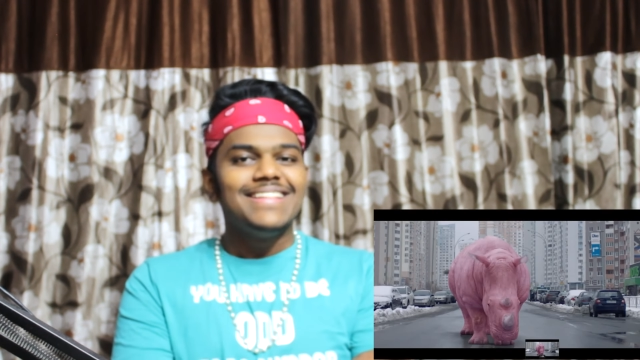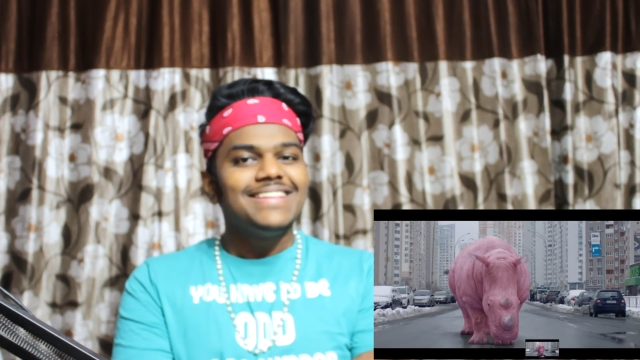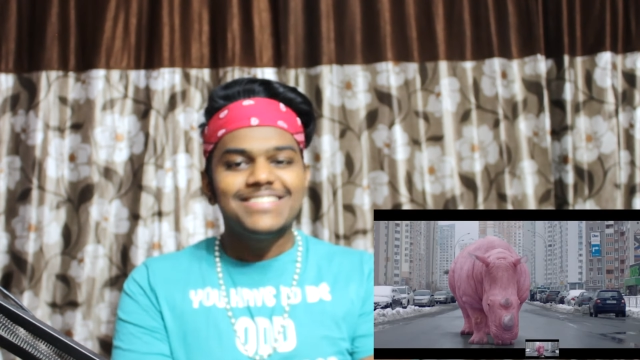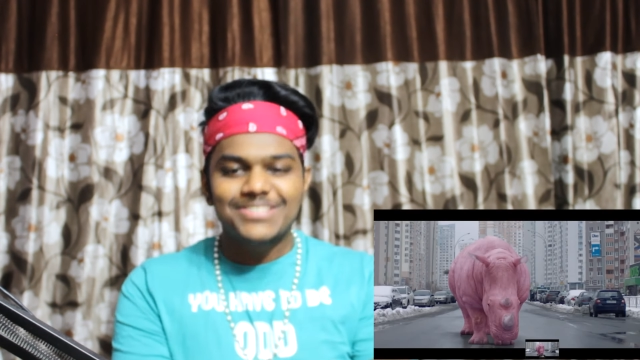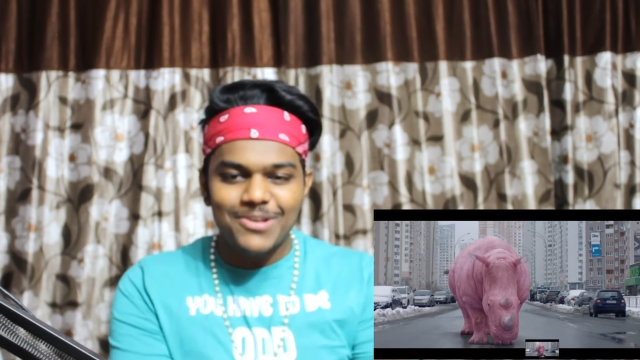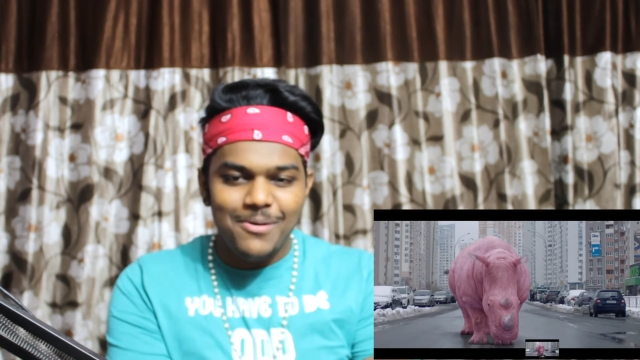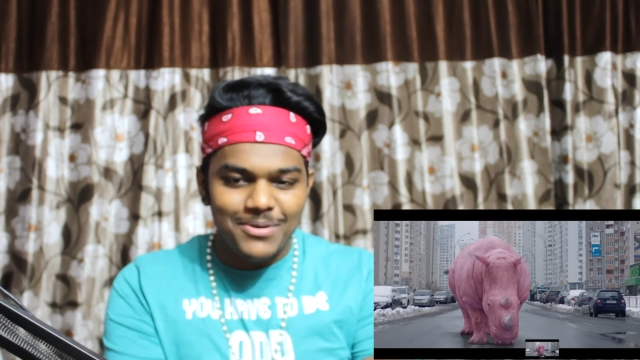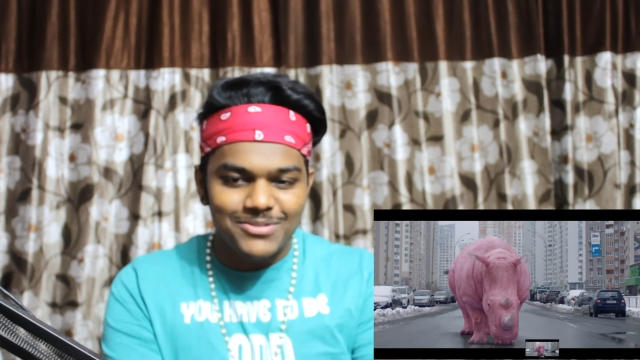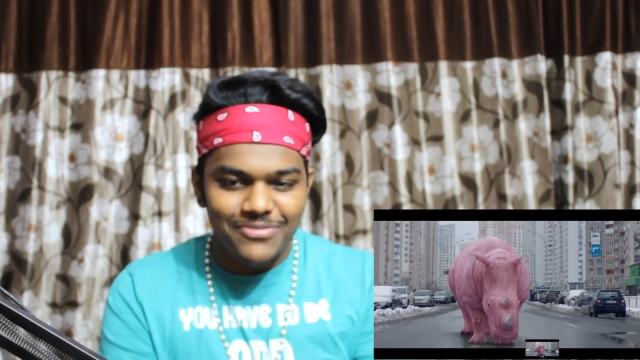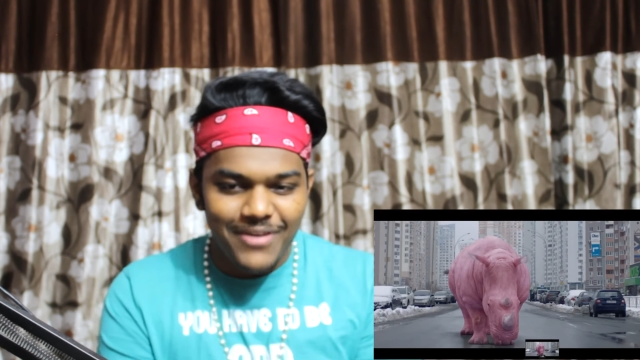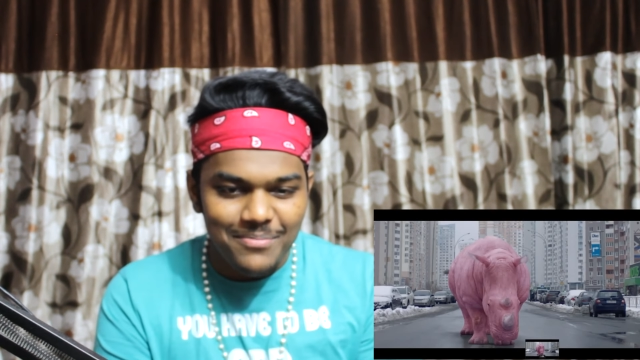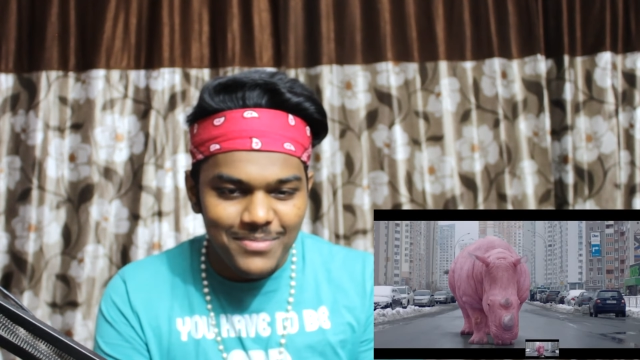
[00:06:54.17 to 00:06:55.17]
This is so
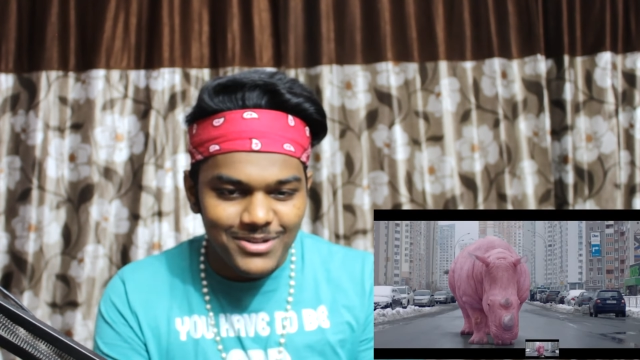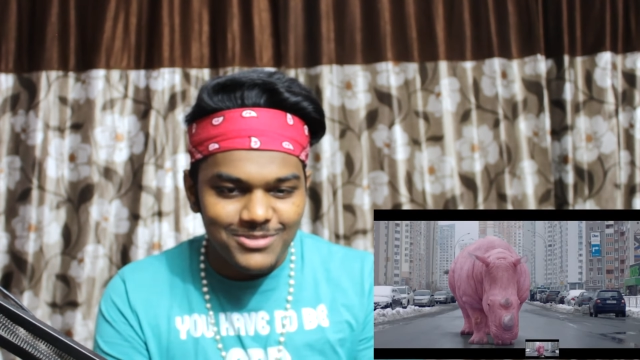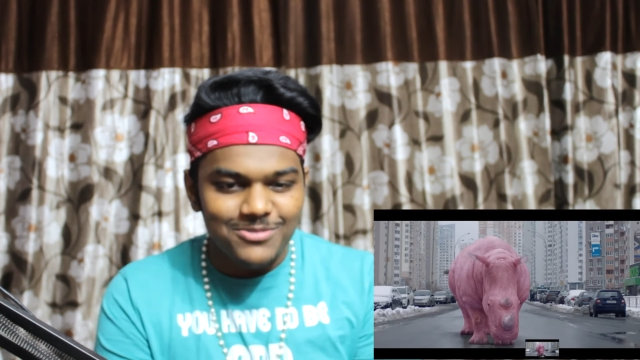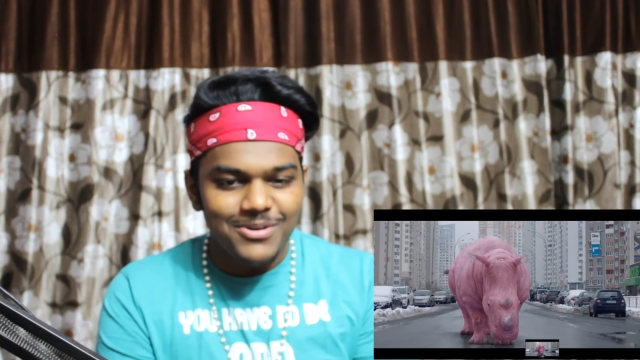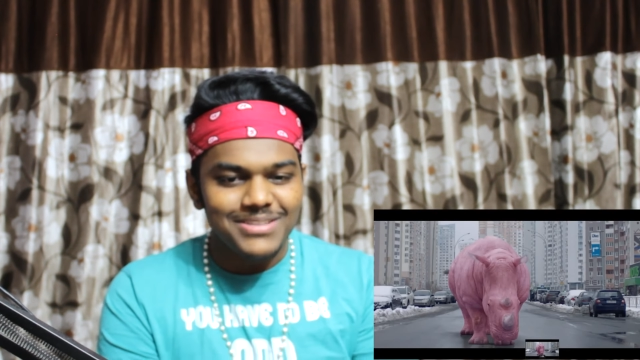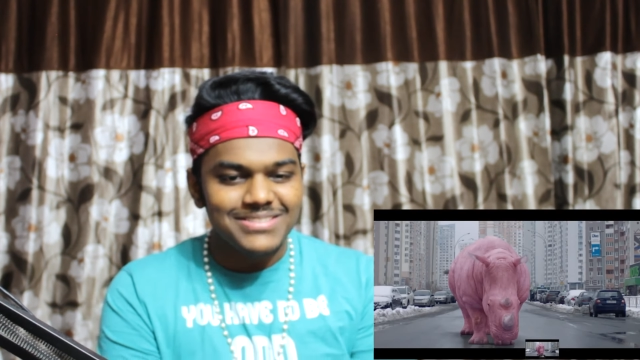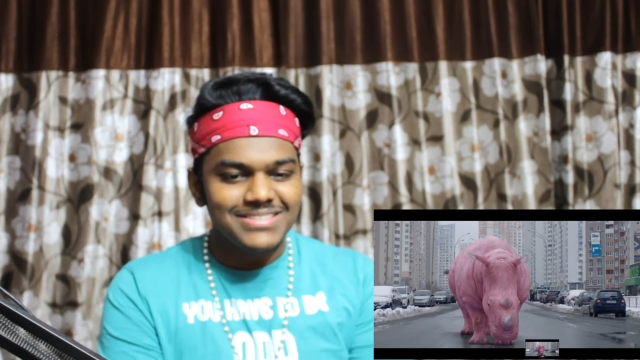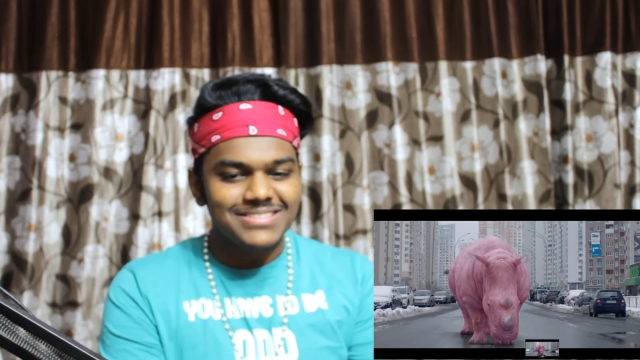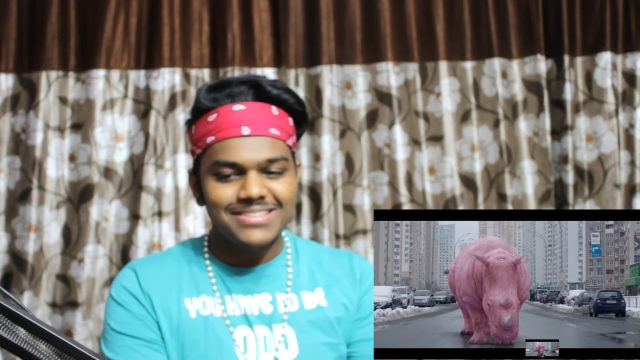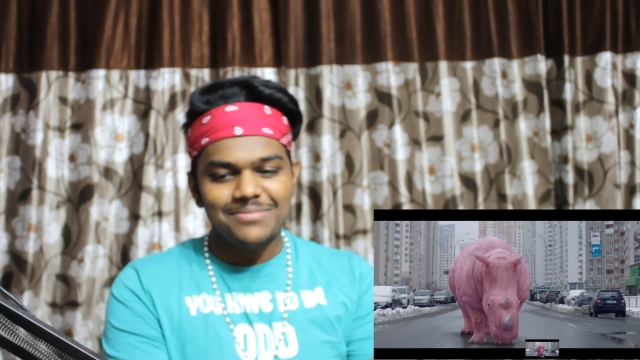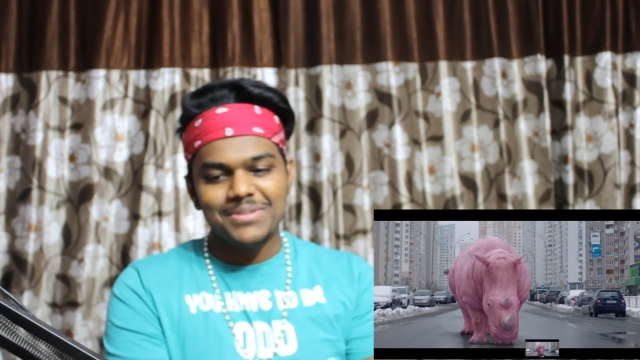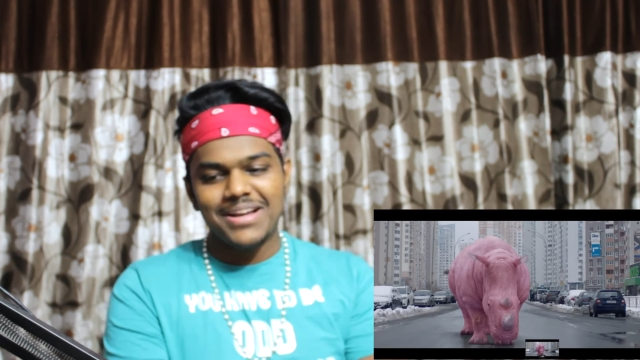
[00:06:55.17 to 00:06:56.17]
much fun, man, to watch
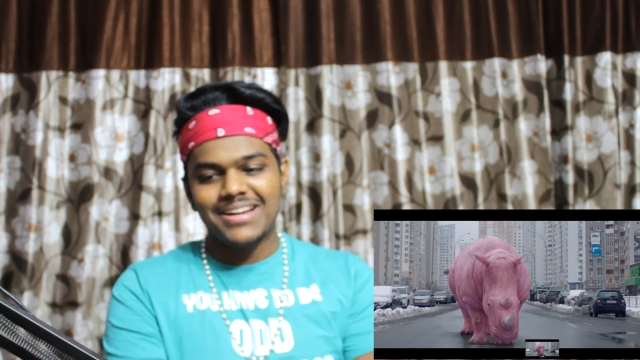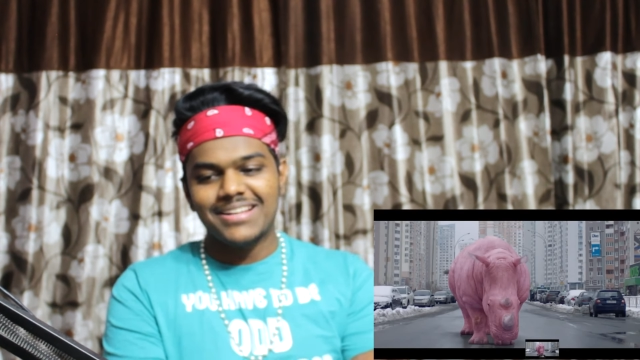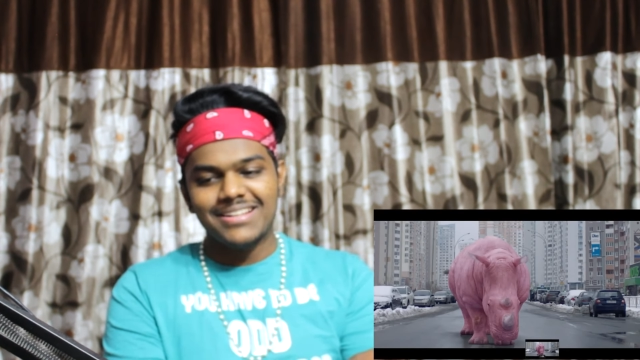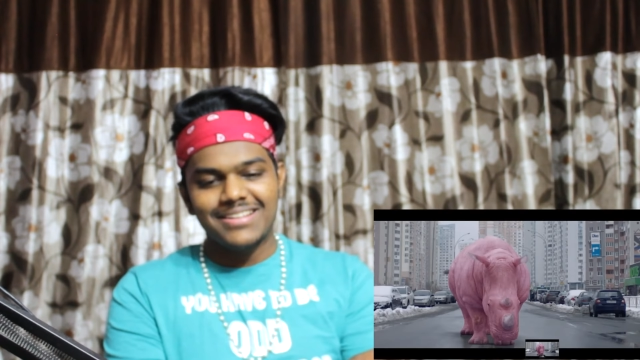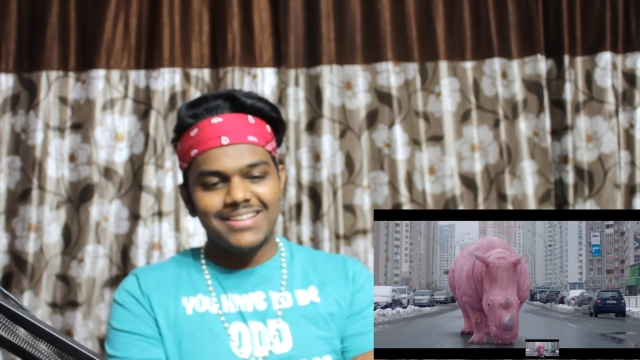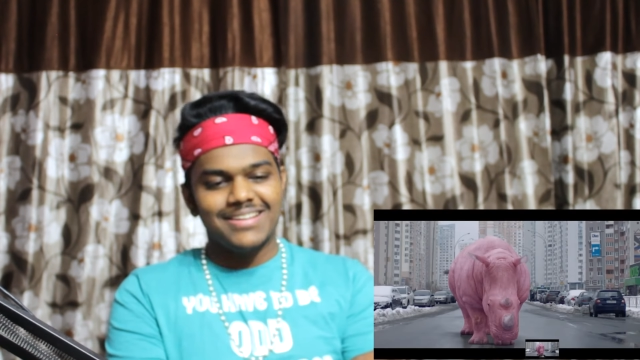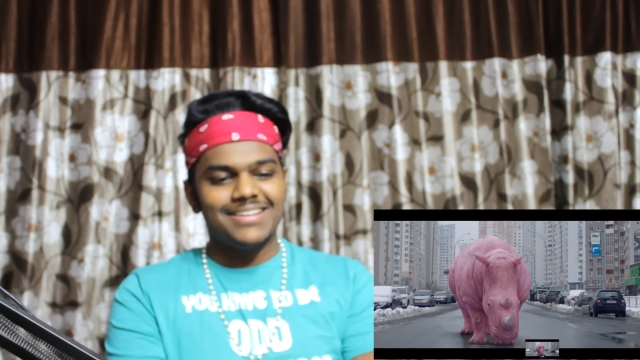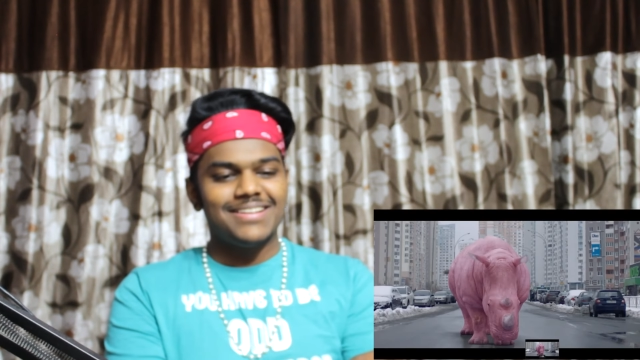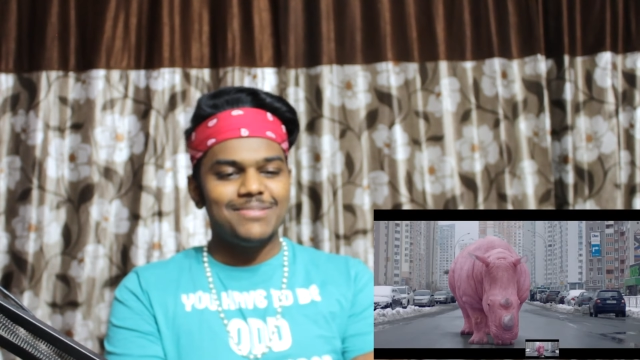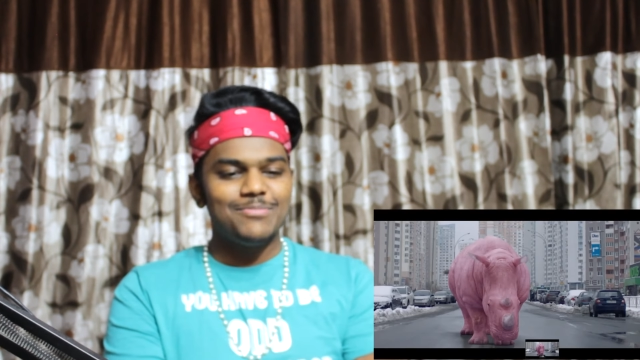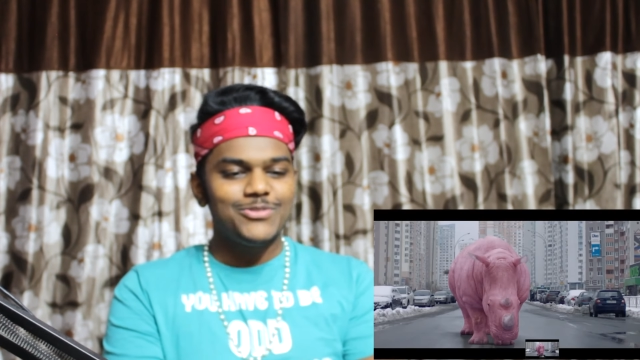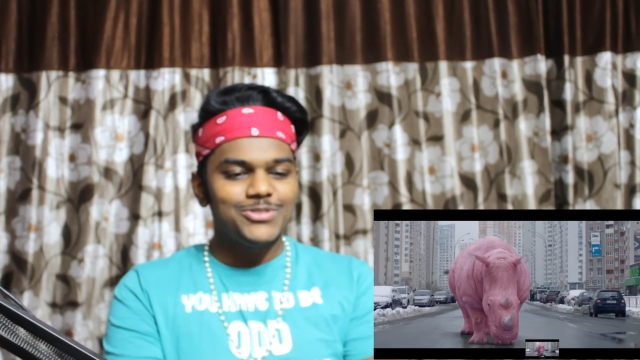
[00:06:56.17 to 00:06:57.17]
this, some kind of
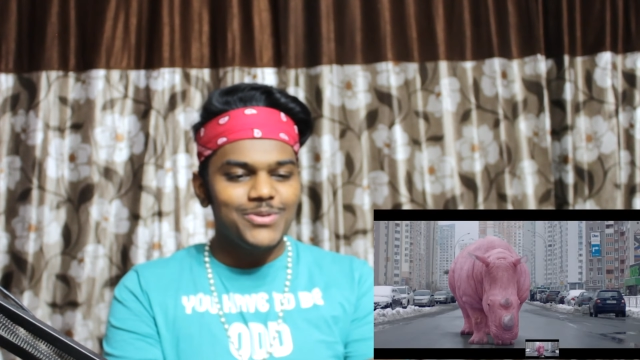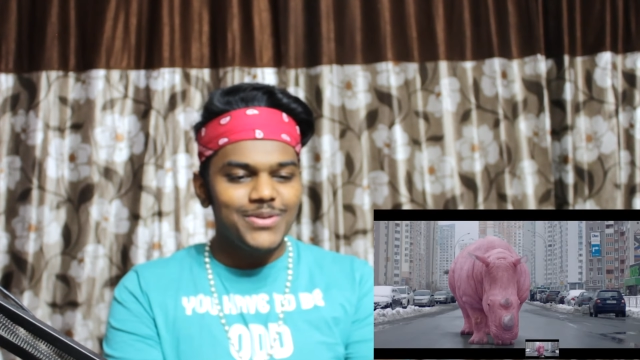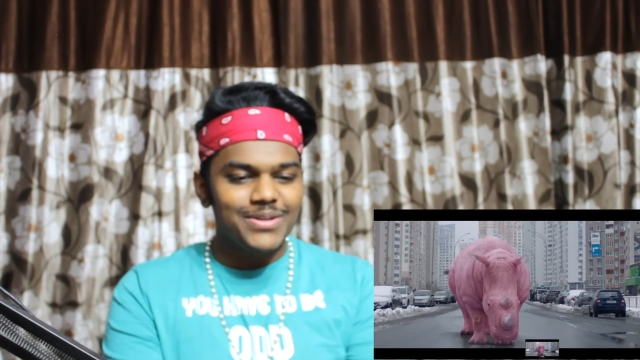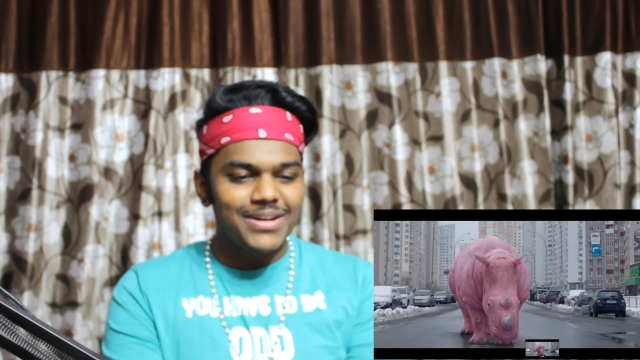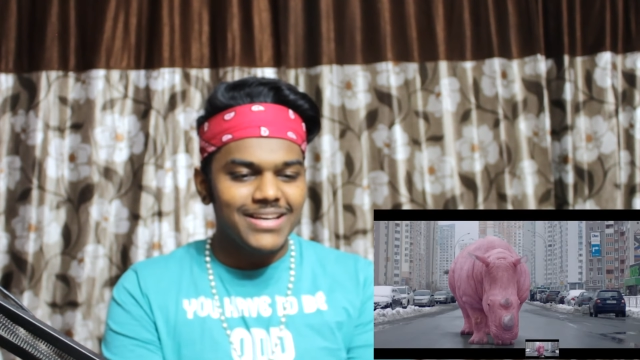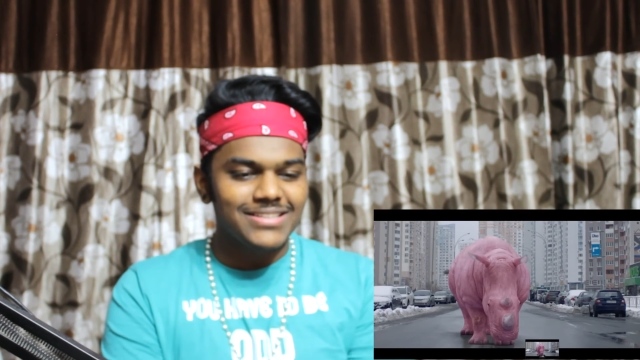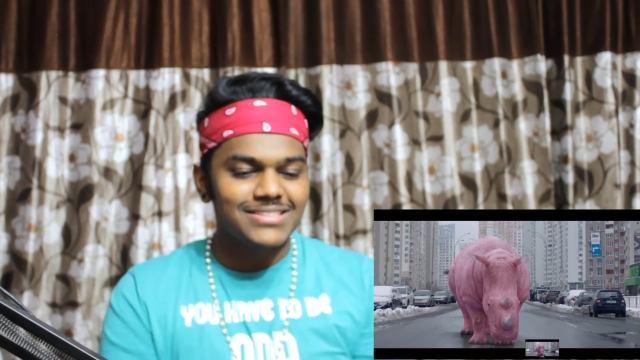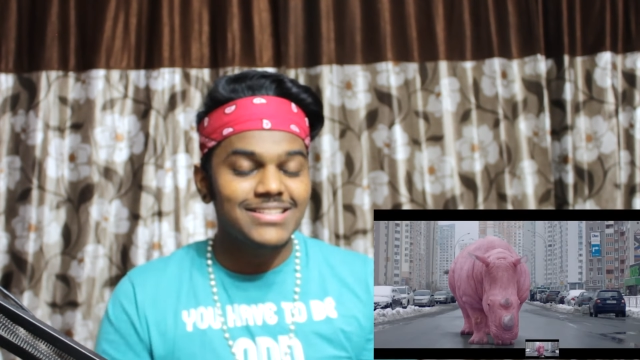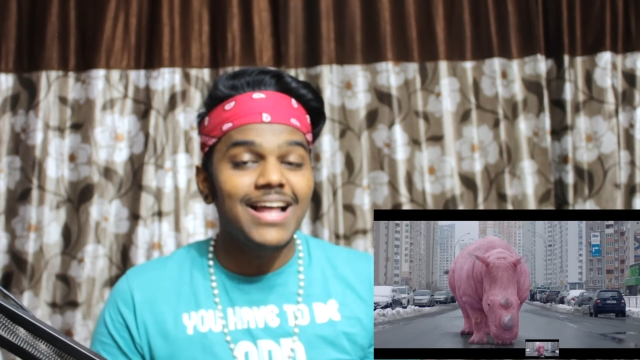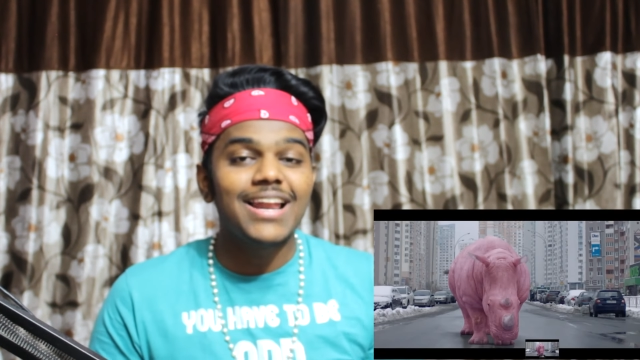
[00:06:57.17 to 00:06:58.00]
music video like this.